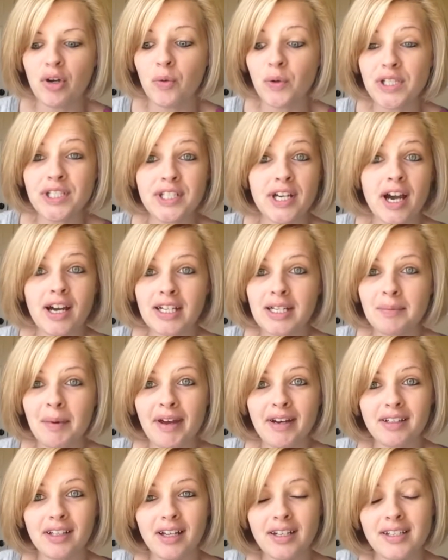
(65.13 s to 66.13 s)
We talk
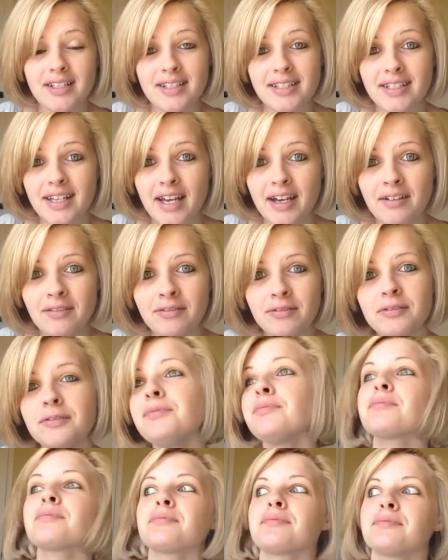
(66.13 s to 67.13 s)
about a lot of stuff.
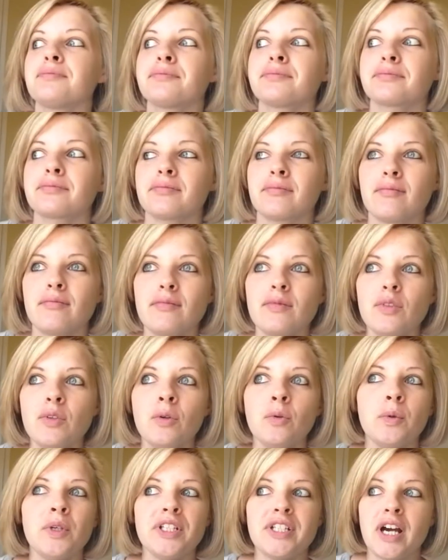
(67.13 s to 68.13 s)

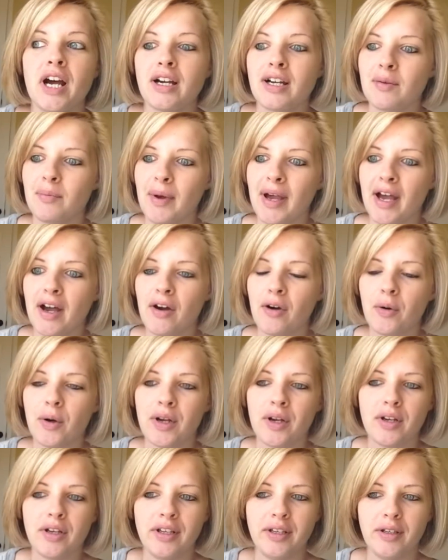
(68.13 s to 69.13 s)
We talk about,
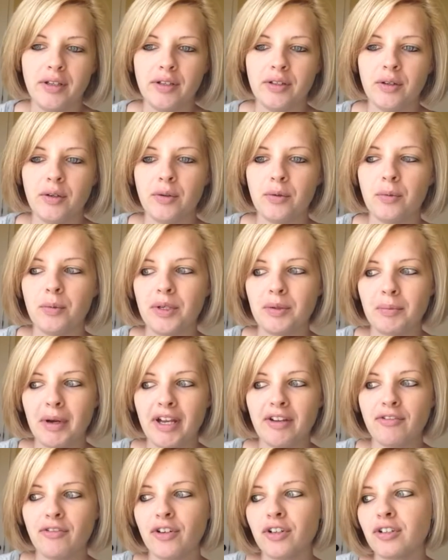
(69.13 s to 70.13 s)
when
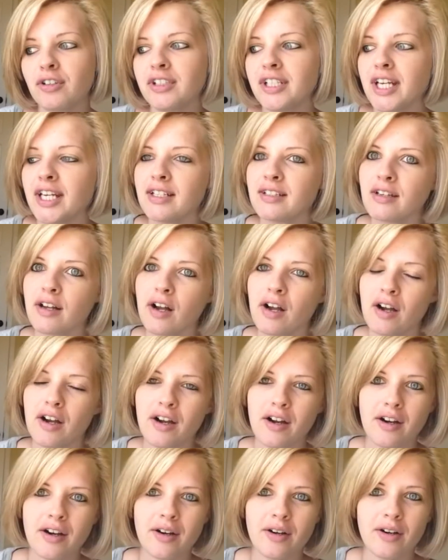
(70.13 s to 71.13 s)
my fertile days
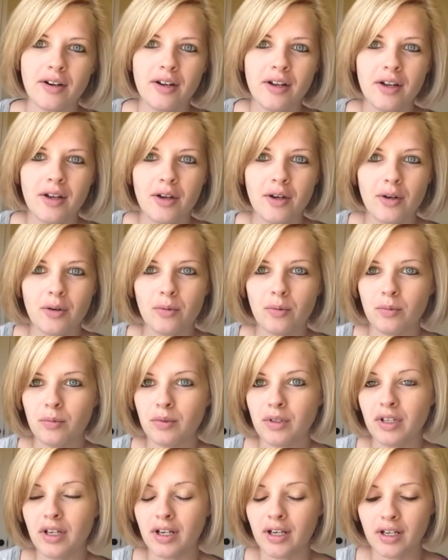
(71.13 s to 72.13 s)
are,
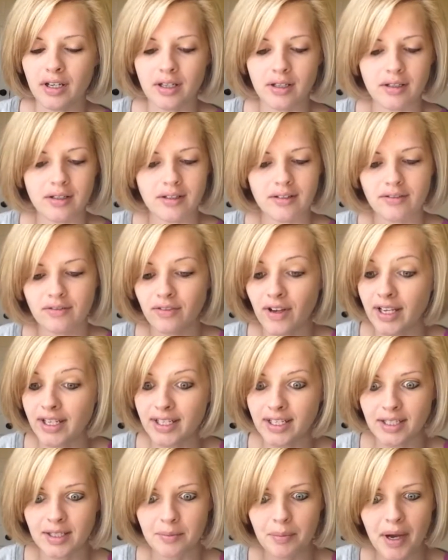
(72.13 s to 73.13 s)
if I
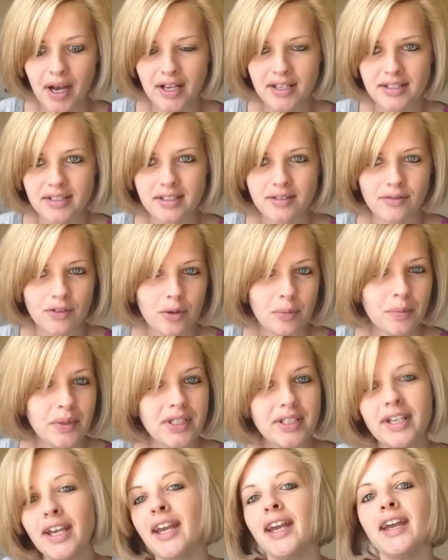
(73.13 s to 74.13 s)
get a positive
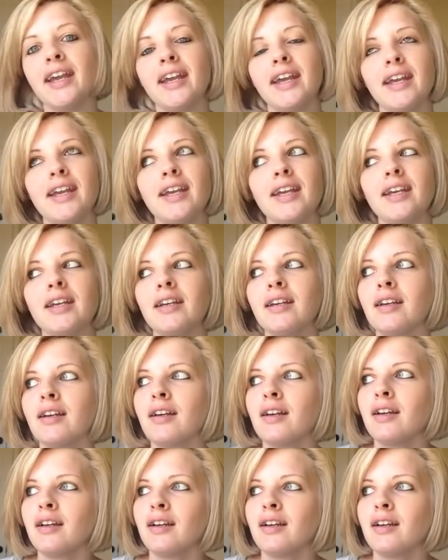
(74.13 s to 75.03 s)
OPK,